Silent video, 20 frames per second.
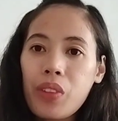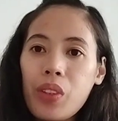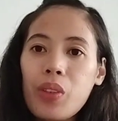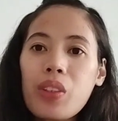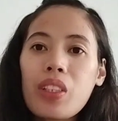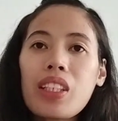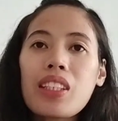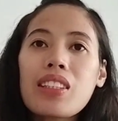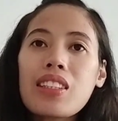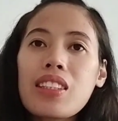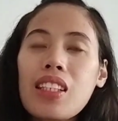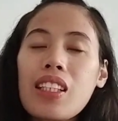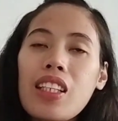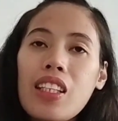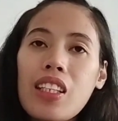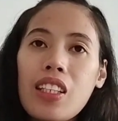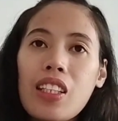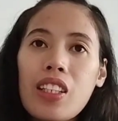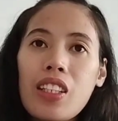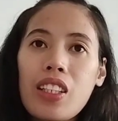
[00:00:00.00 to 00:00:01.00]
you can
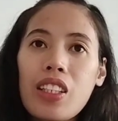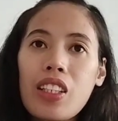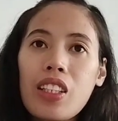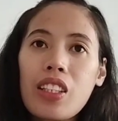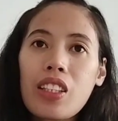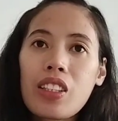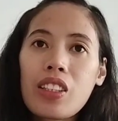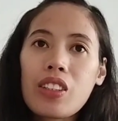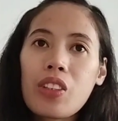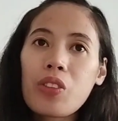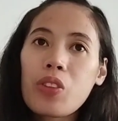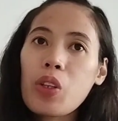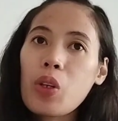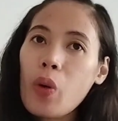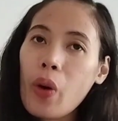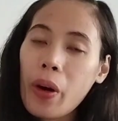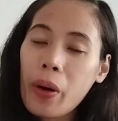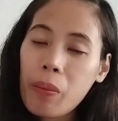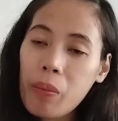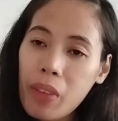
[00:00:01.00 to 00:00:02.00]
see here the
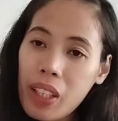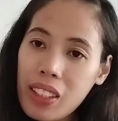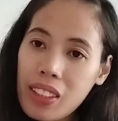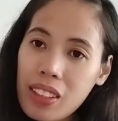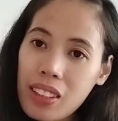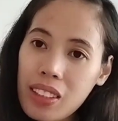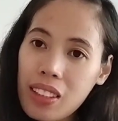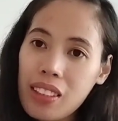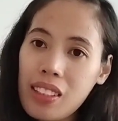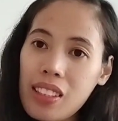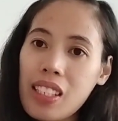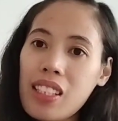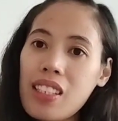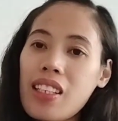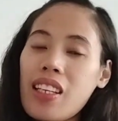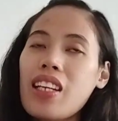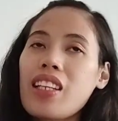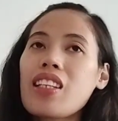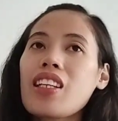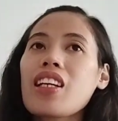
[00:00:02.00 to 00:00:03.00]
requirements
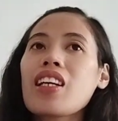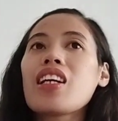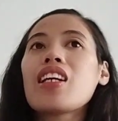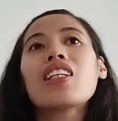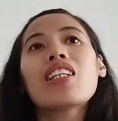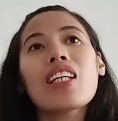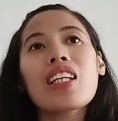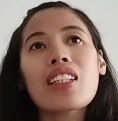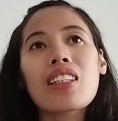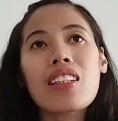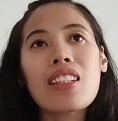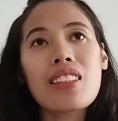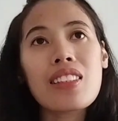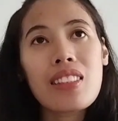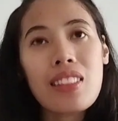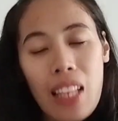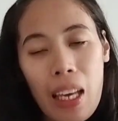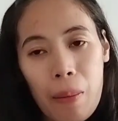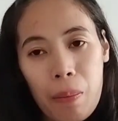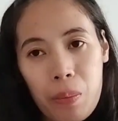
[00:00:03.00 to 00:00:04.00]
needed and the
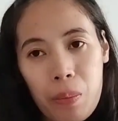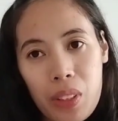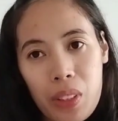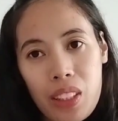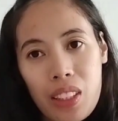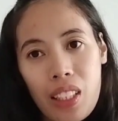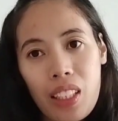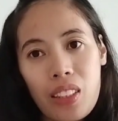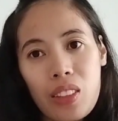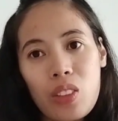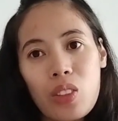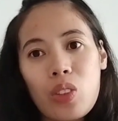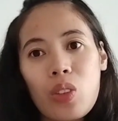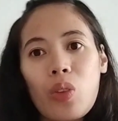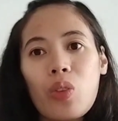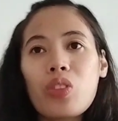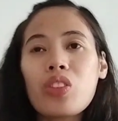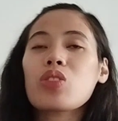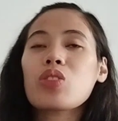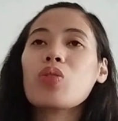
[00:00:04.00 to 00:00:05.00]
steps.
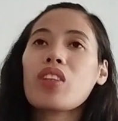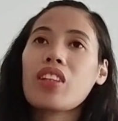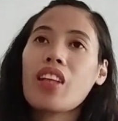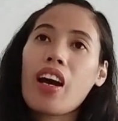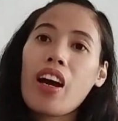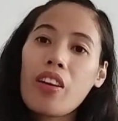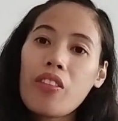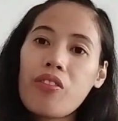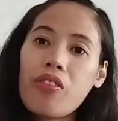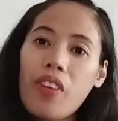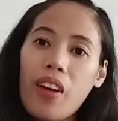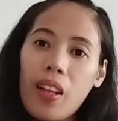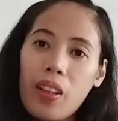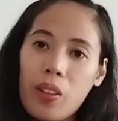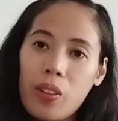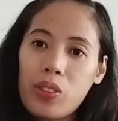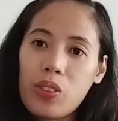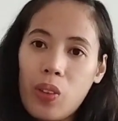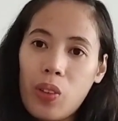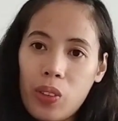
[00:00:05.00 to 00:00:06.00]
So that's what I
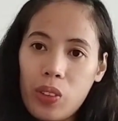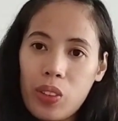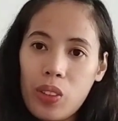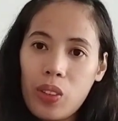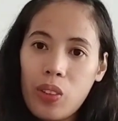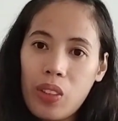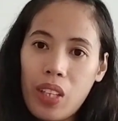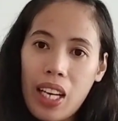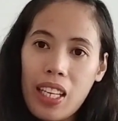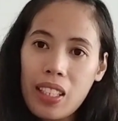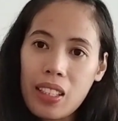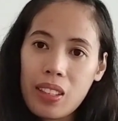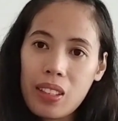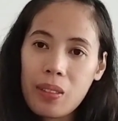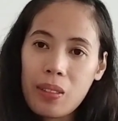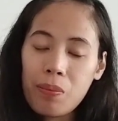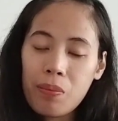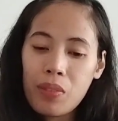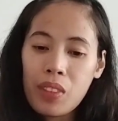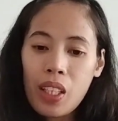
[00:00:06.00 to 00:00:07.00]
followed also, guys.
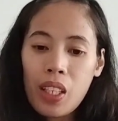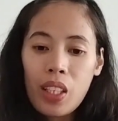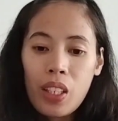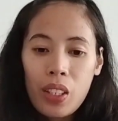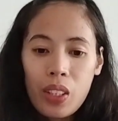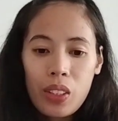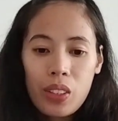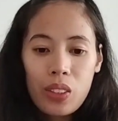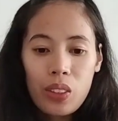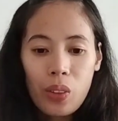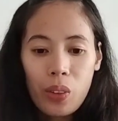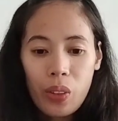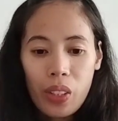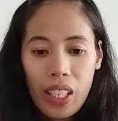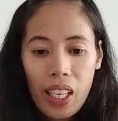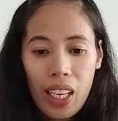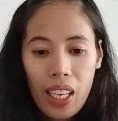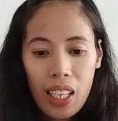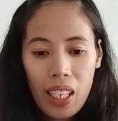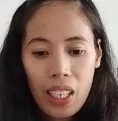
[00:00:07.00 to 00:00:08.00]
So
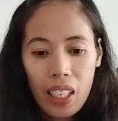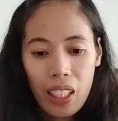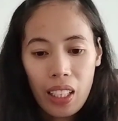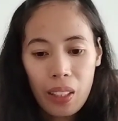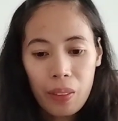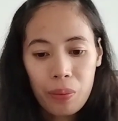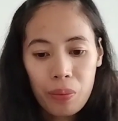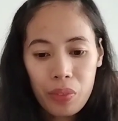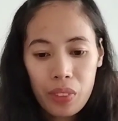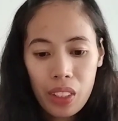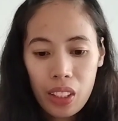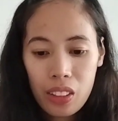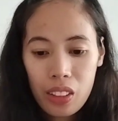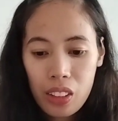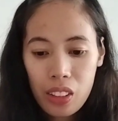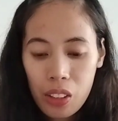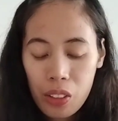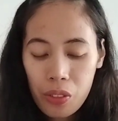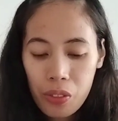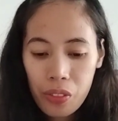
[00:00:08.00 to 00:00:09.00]
yeah,
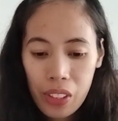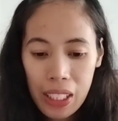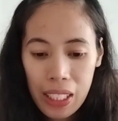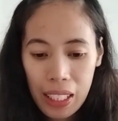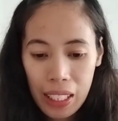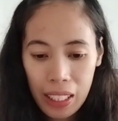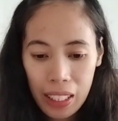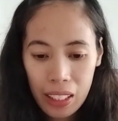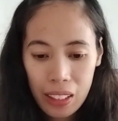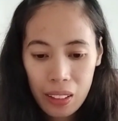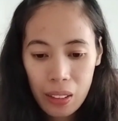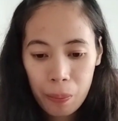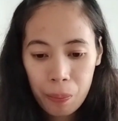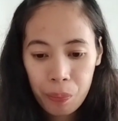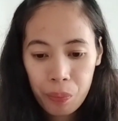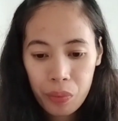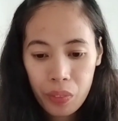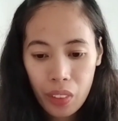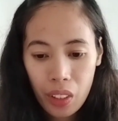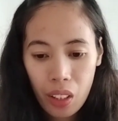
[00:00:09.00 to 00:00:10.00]
Interfinland.
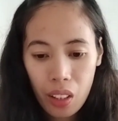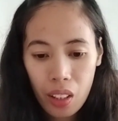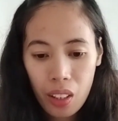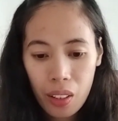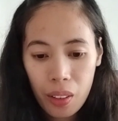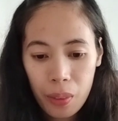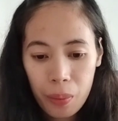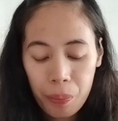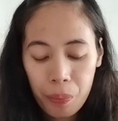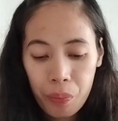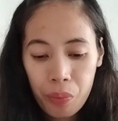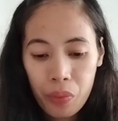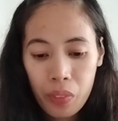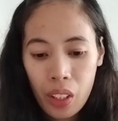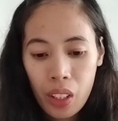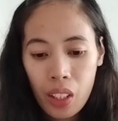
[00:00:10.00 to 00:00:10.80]
Um,